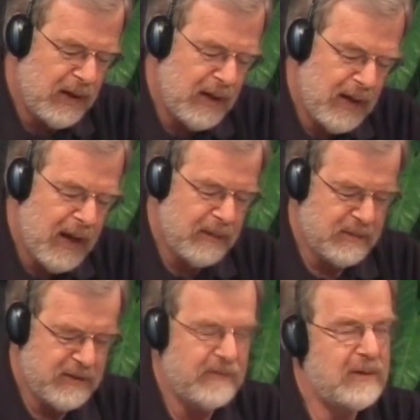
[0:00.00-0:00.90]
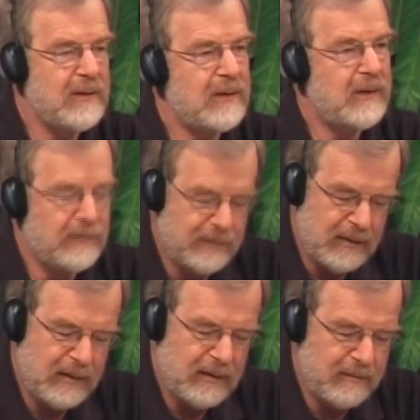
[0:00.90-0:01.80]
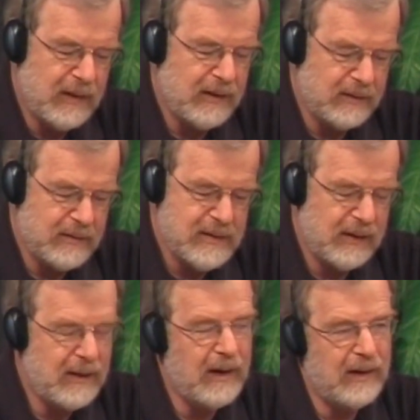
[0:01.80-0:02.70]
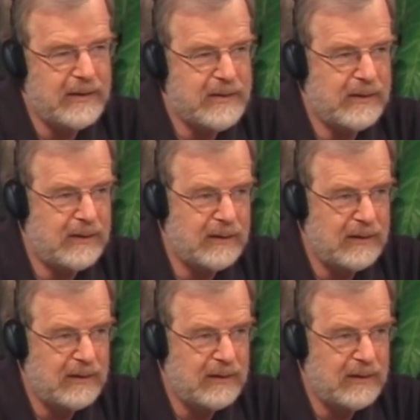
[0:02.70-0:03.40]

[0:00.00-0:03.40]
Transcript: and atmosphere of modern psychology.